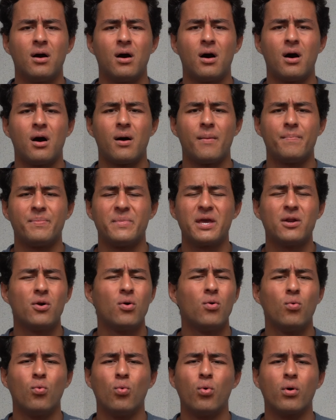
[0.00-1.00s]
um, they
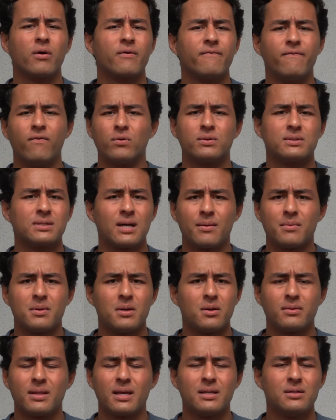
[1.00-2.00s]
don't work full time
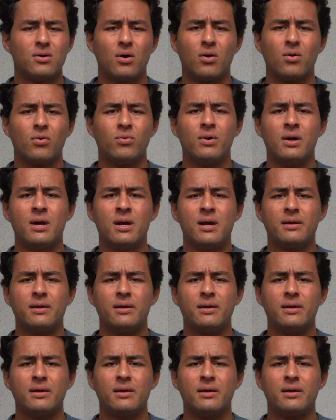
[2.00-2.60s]
here. They don't.